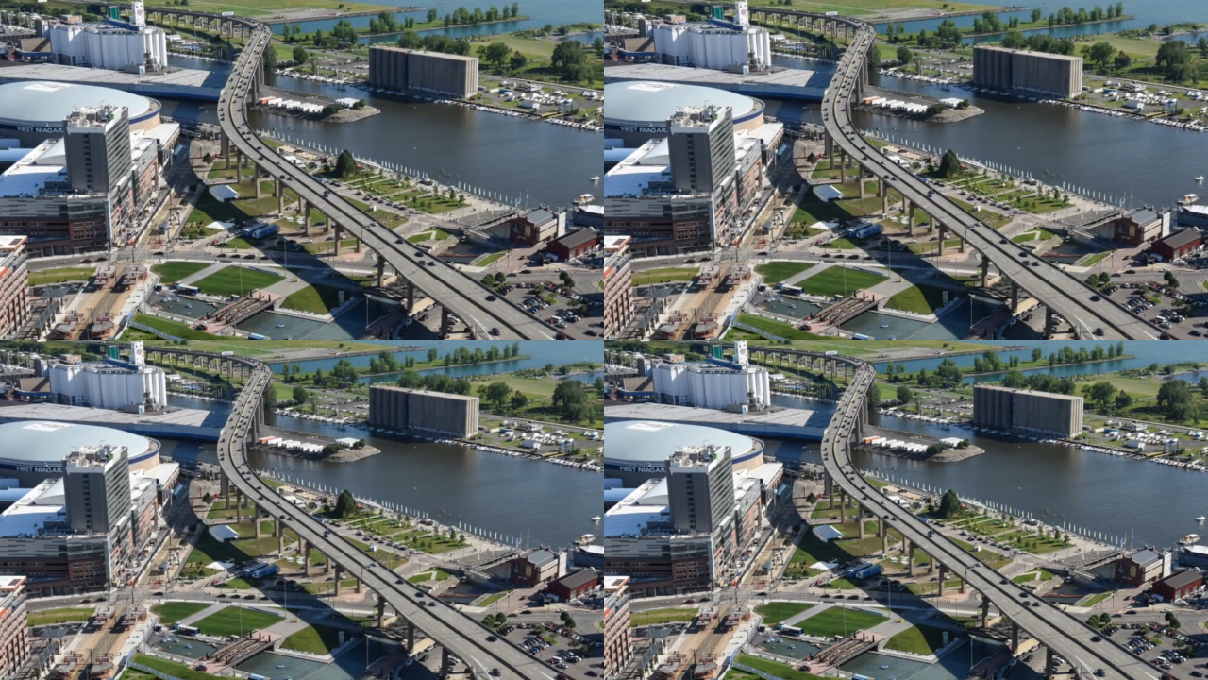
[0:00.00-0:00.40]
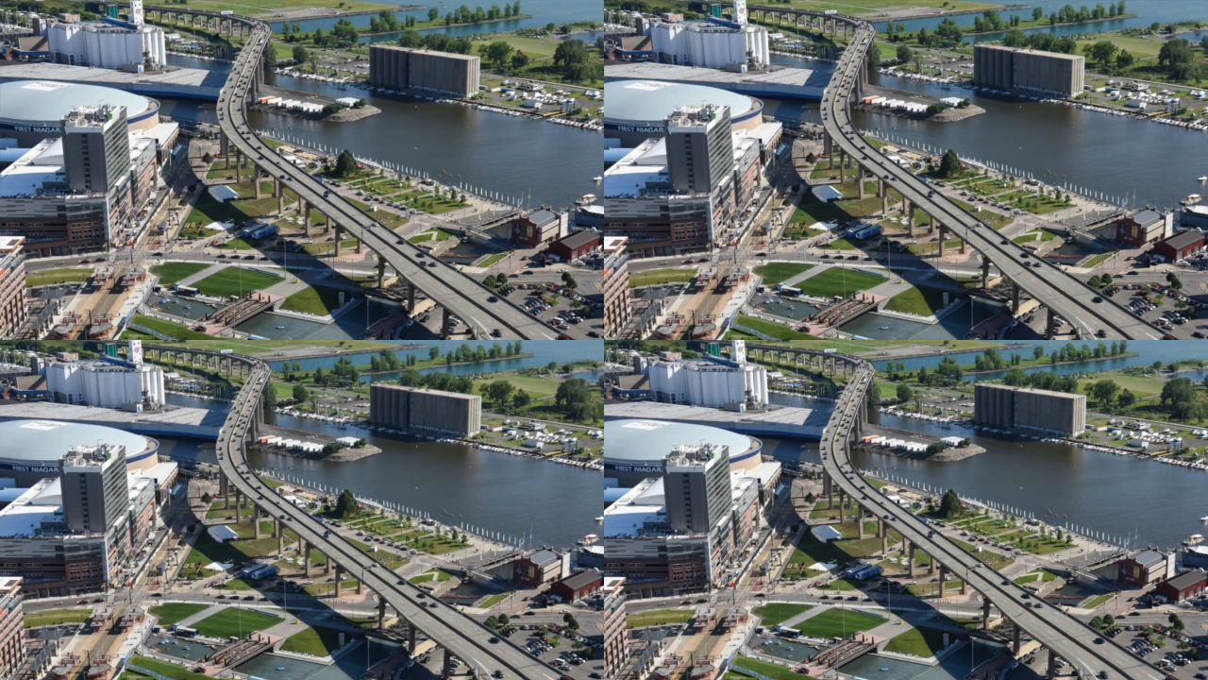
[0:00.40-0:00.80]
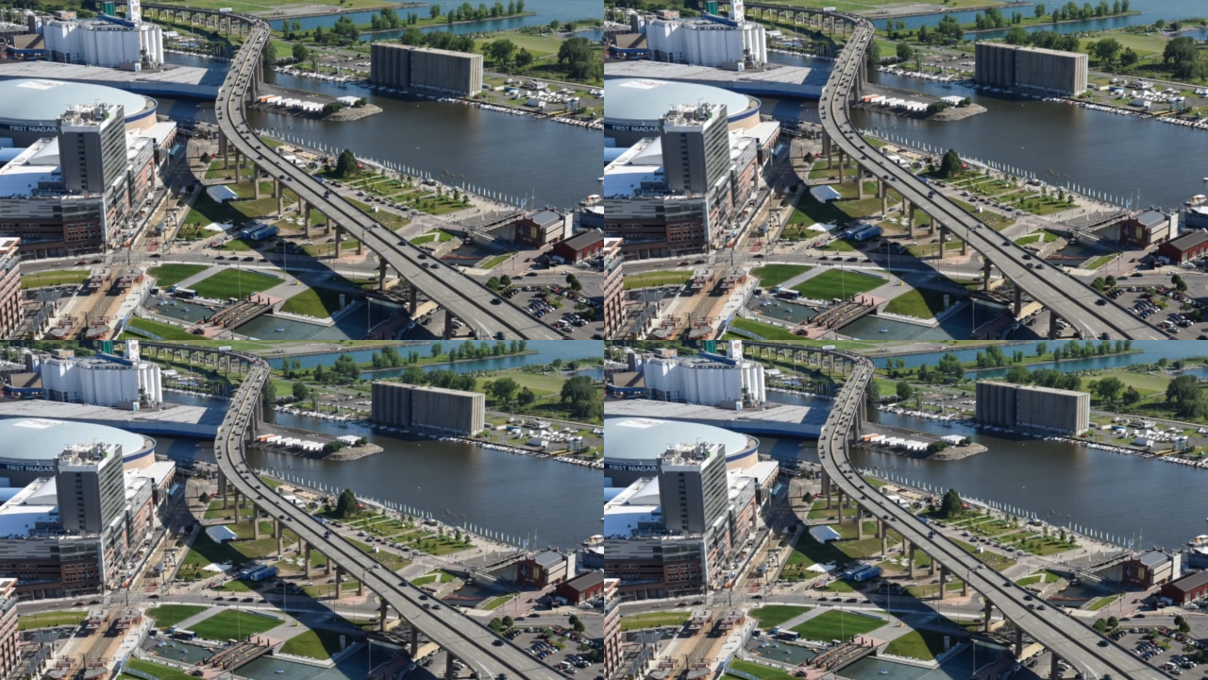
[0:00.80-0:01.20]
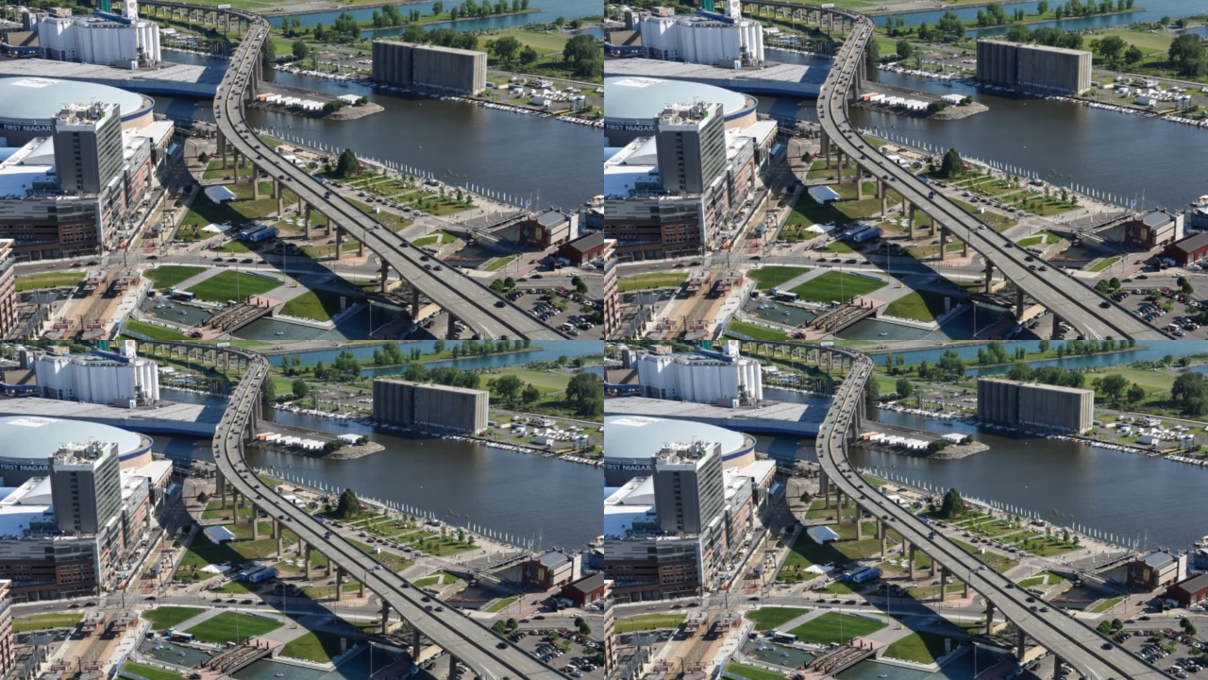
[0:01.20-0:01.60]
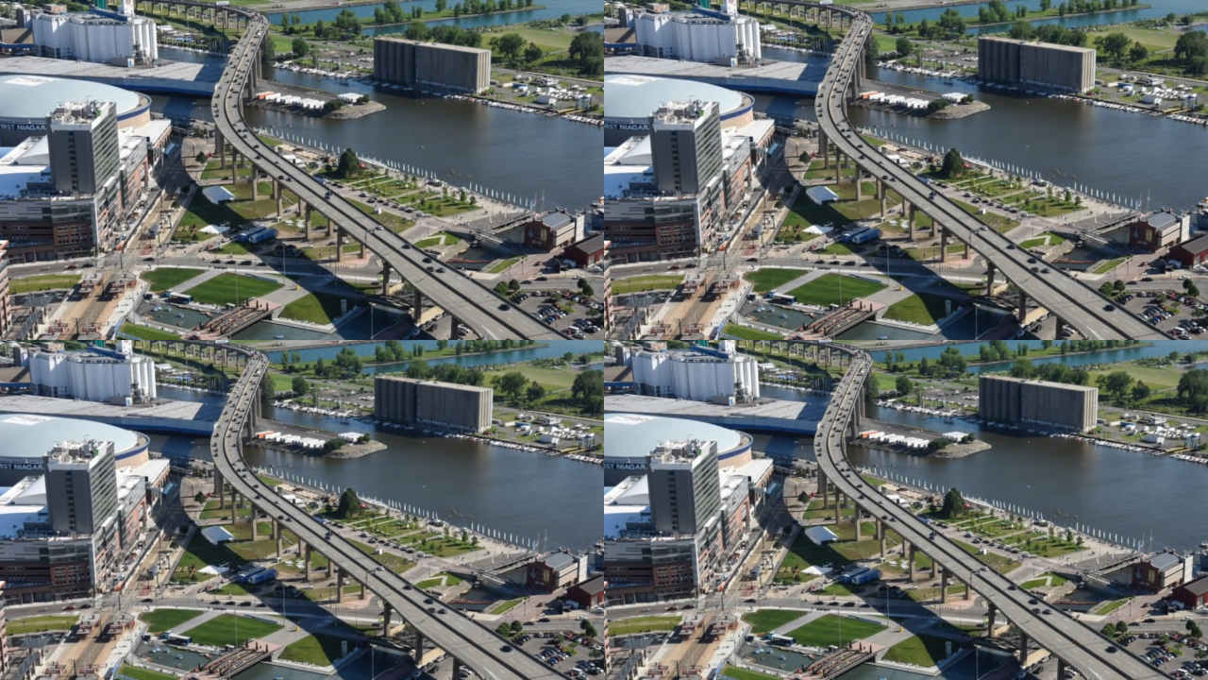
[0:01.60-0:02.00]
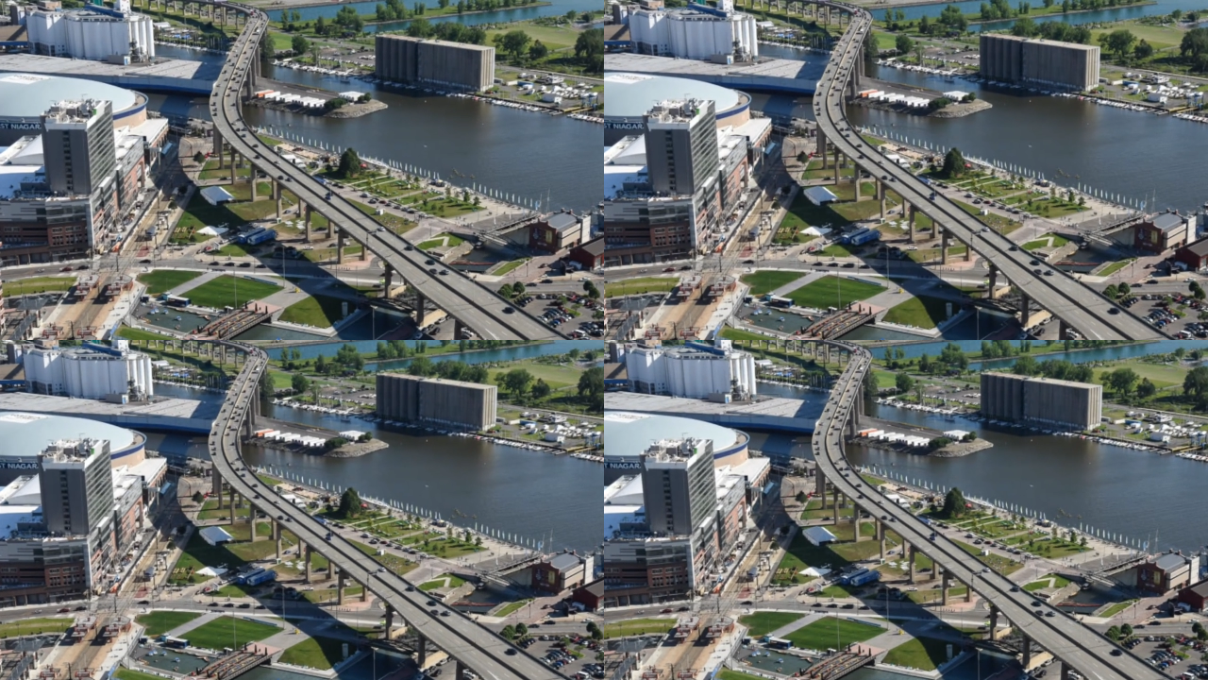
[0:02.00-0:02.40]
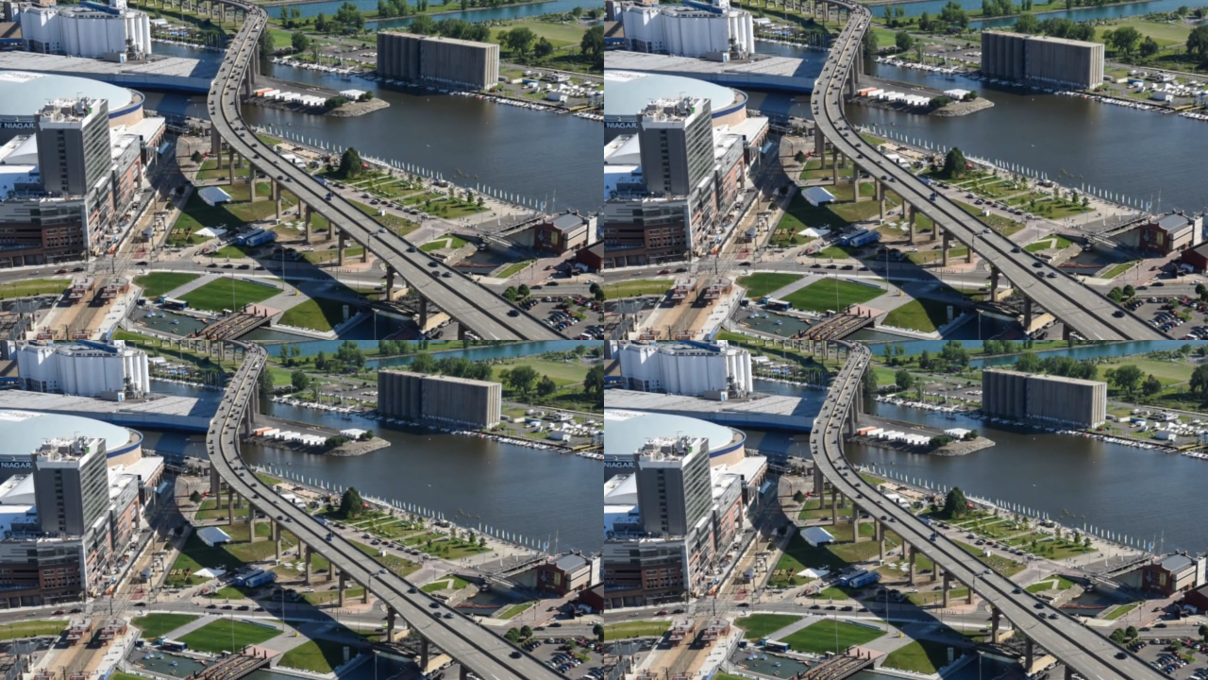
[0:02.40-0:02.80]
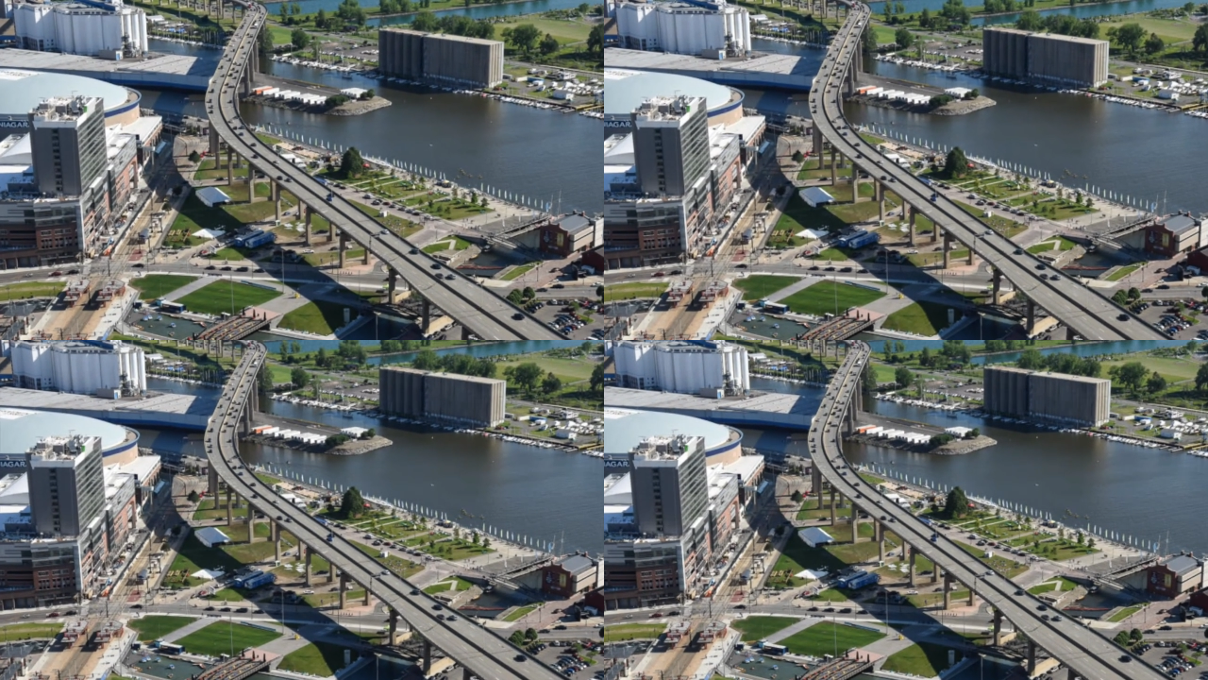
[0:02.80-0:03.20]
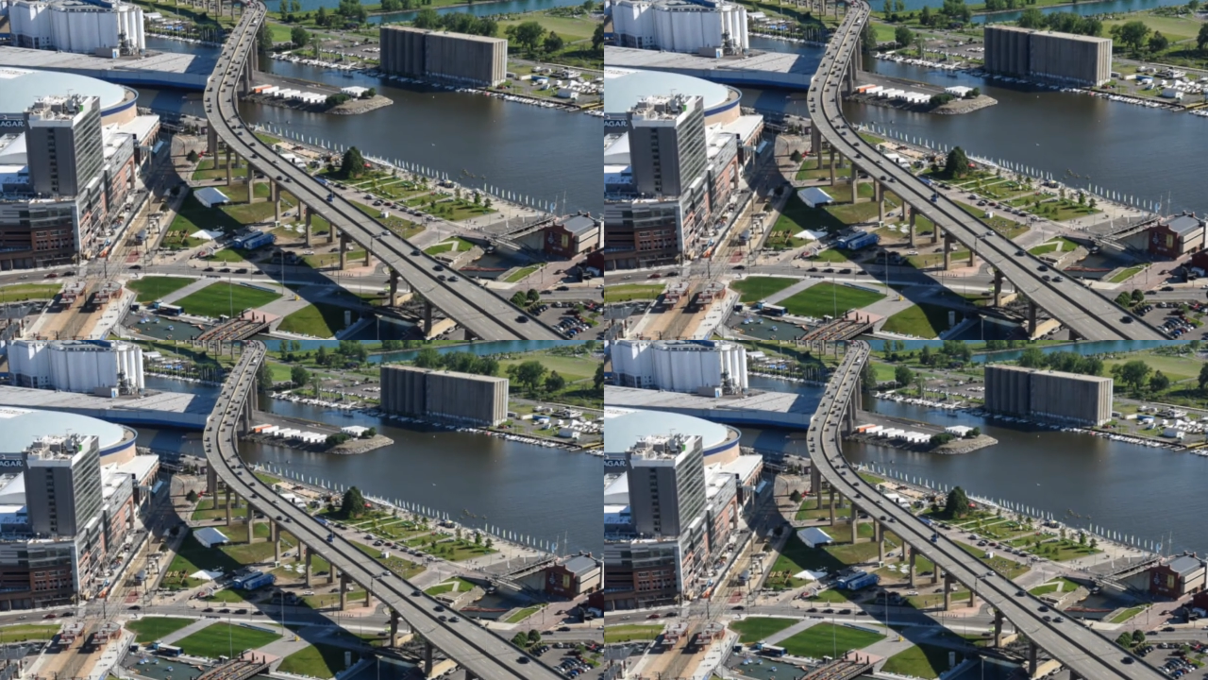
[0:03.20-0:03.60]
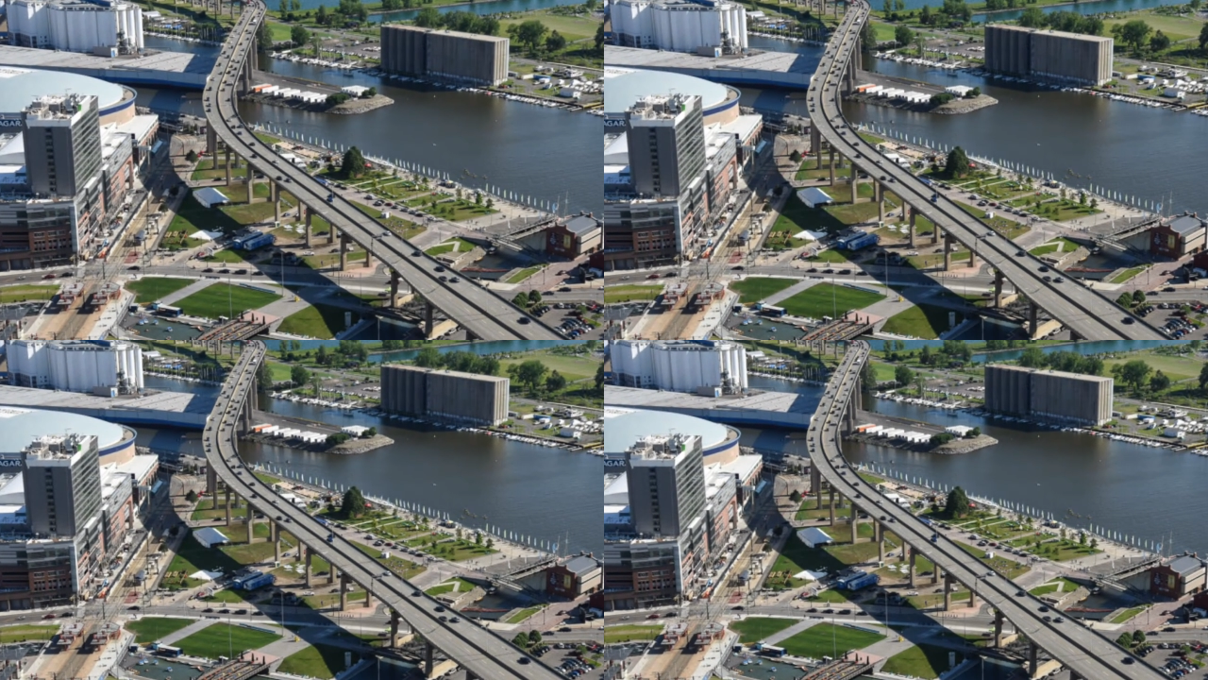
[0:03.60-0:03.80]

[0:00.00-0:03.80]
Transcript: No face is visible, so there are no lips to read.